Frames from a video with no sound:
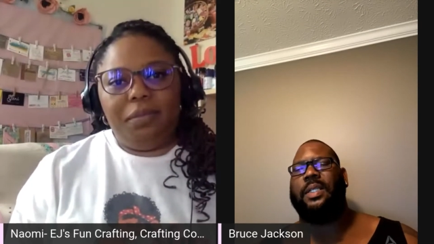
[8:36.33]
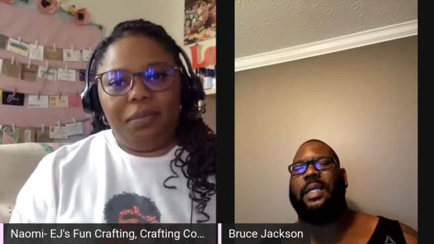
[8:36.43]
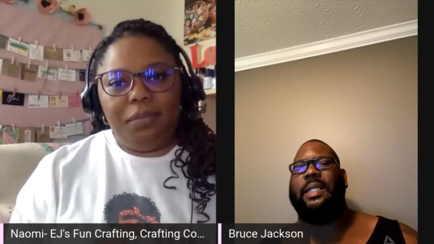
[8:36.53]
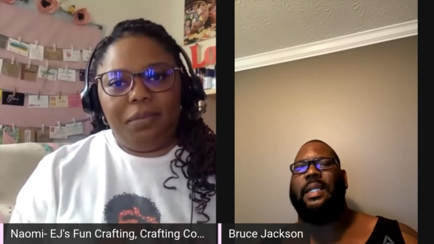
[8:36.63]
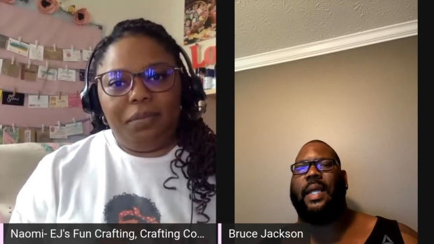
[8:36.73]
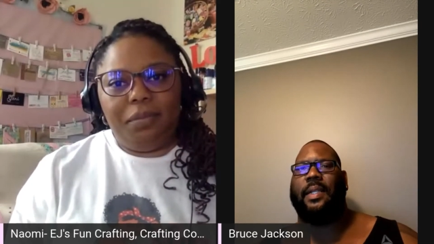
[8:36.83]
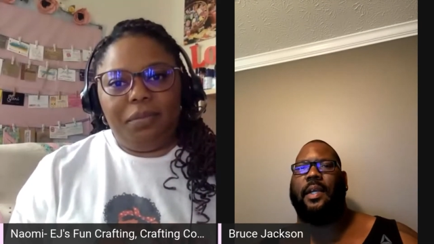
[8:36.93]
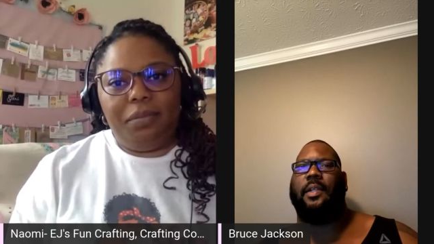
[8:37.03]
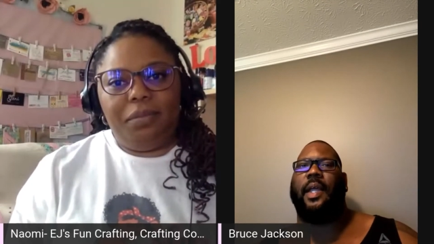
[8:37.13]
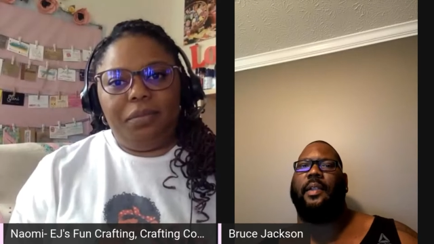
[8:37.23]
Speaker 1: And then that
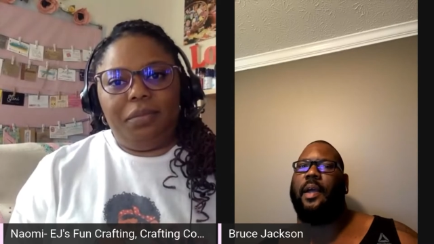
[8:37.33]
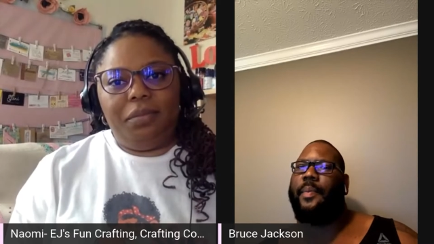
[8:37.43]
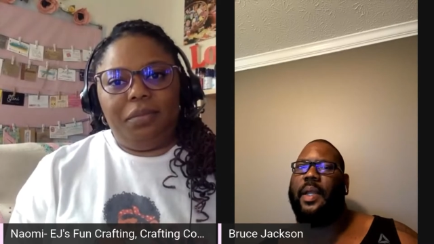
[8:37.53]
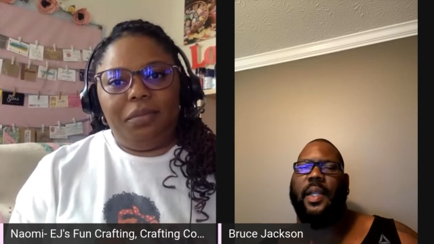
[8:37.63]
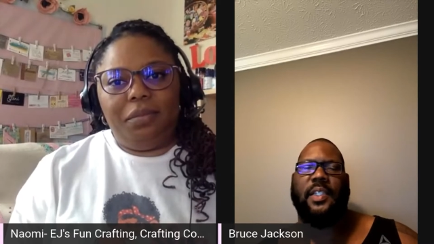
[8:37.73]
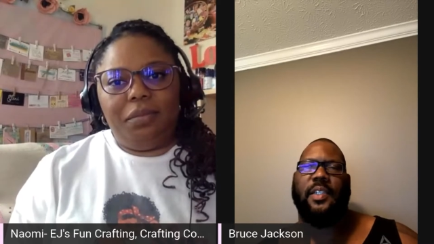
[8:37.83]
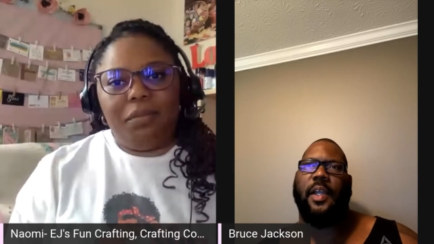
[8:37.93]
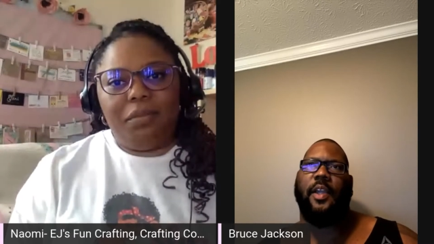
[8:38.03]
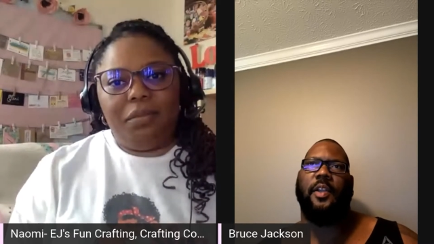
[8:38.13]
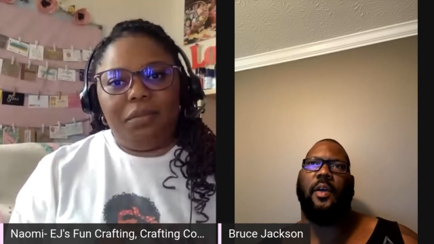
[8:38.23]
taught that taught me a lesson
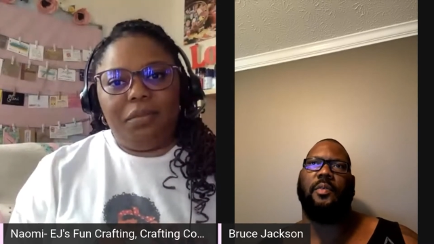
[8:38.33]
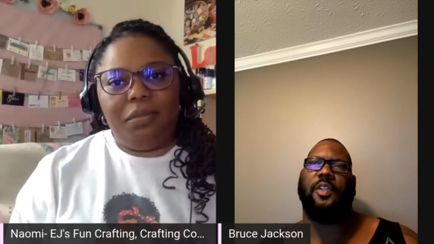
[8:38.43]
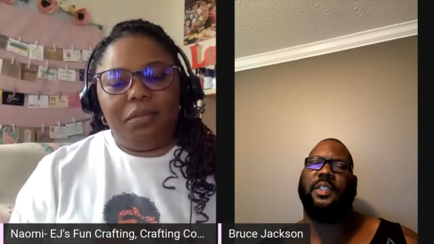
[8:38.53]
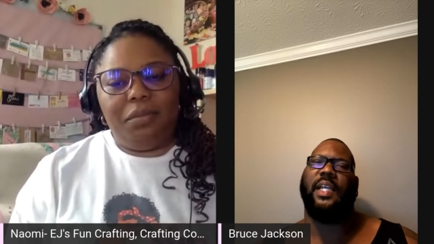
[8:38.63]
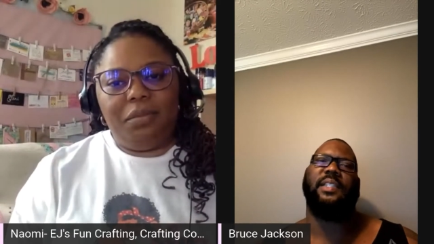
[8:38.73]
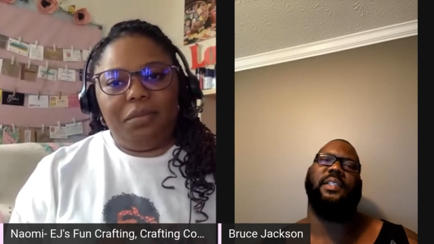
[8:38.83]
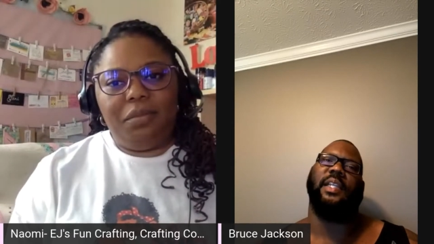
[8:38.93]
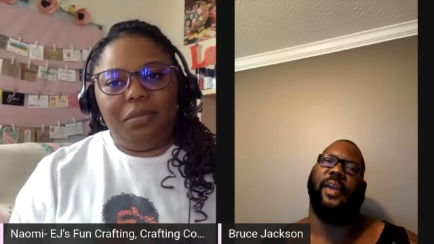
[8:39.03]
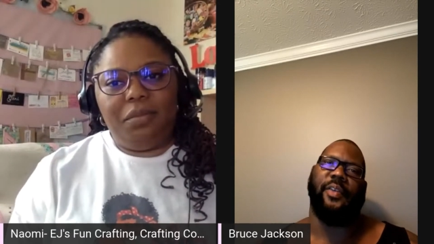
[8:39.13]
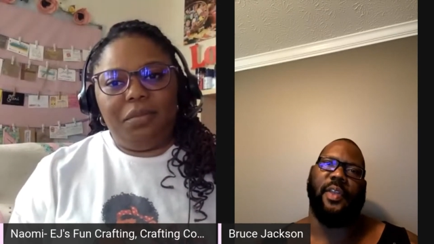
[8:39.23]
there. You know, there's
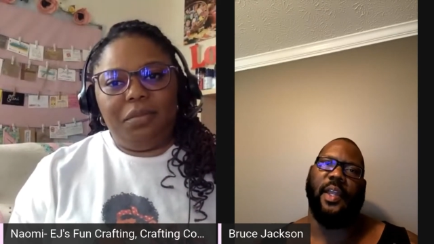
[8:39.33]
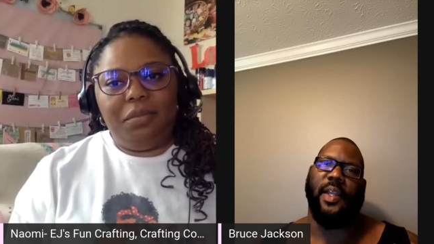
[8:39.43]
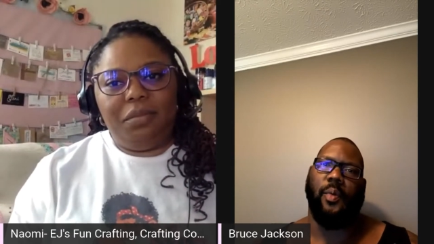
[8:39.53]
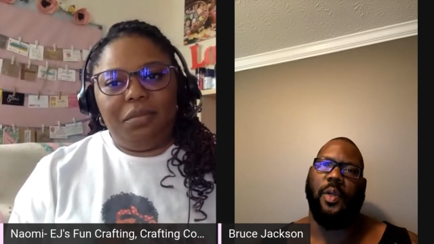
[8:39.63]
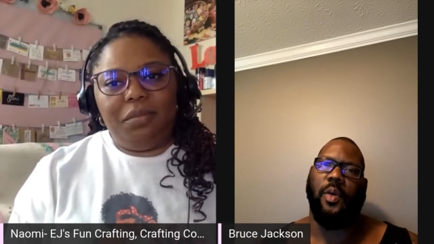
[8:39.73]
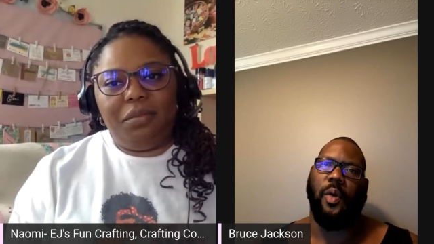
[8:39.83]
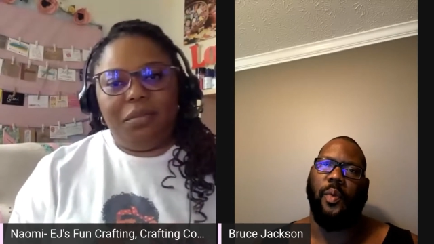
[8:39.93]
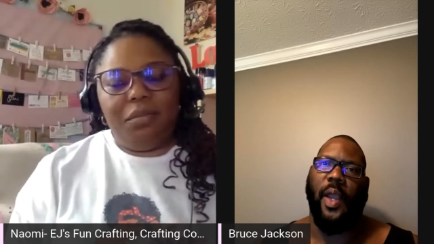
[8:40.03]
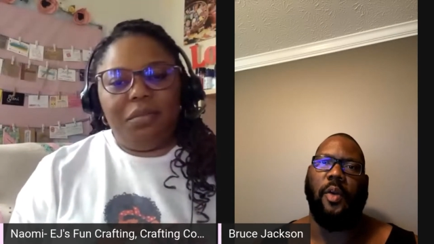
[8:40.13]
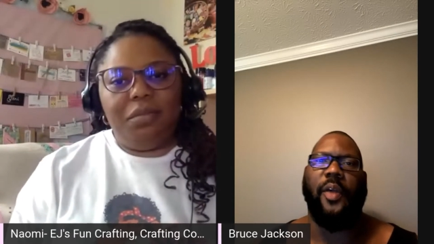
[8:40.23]
lessons in everything that we're doing,
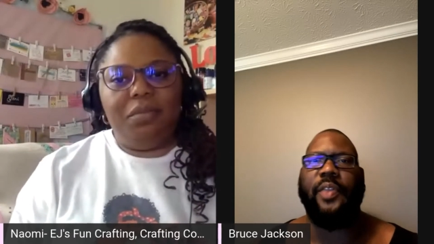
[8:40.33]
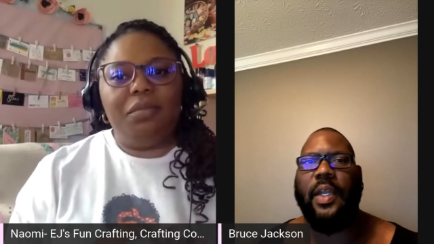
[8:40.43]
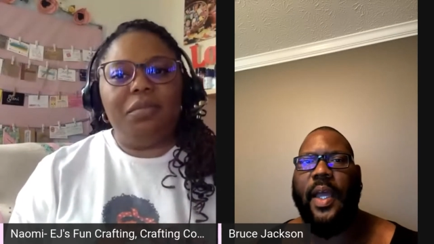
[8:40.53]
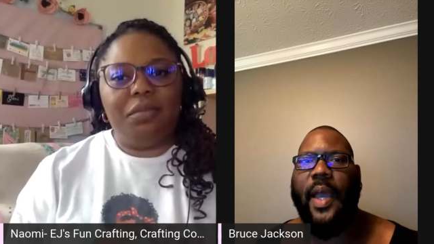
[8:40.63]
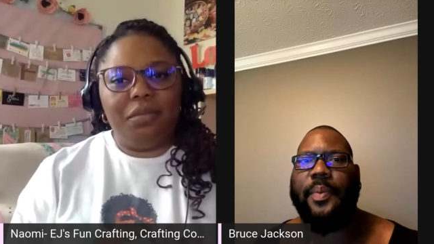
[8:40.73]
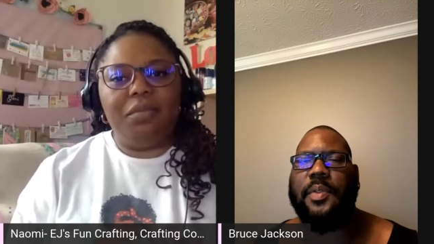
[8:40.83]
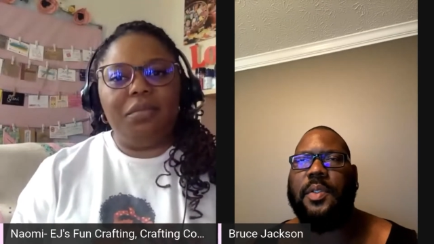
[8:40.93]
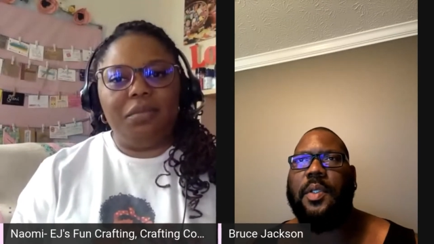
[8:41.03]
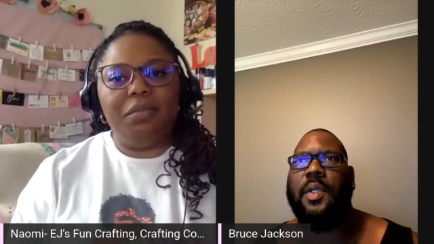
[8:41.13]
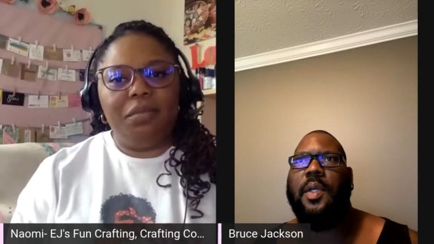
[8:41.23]
right? Everything that mm-hmm. happens.